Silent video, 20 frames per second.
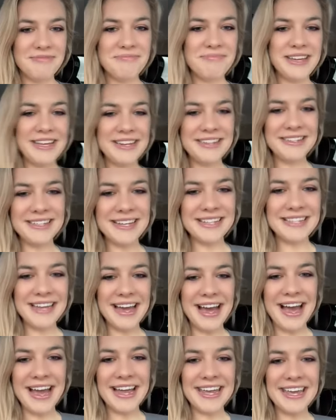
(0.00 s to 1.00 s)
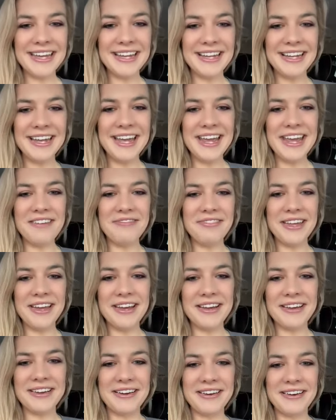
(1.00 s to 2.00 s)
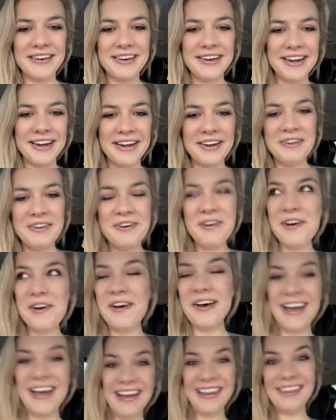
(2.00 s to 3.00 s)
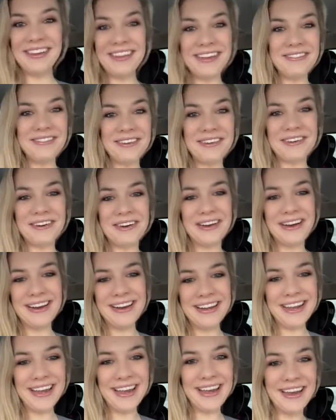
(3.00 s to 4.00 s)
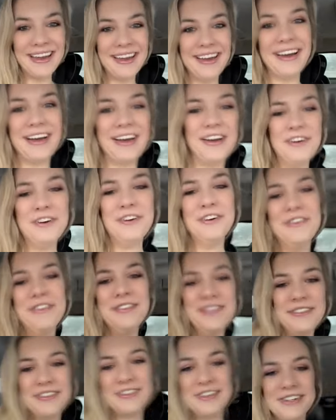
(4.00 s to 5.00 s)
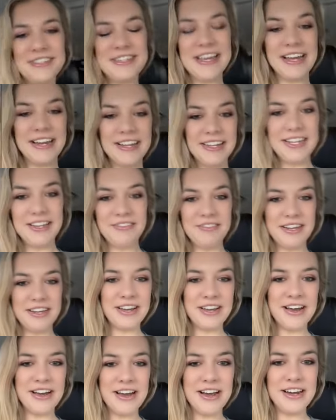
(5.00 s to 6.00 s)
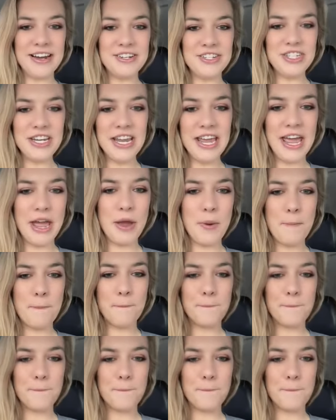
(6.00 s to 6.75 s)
Ben says, I can leave the car. I can leave the car, yeah. Of course I can leave the car, shit.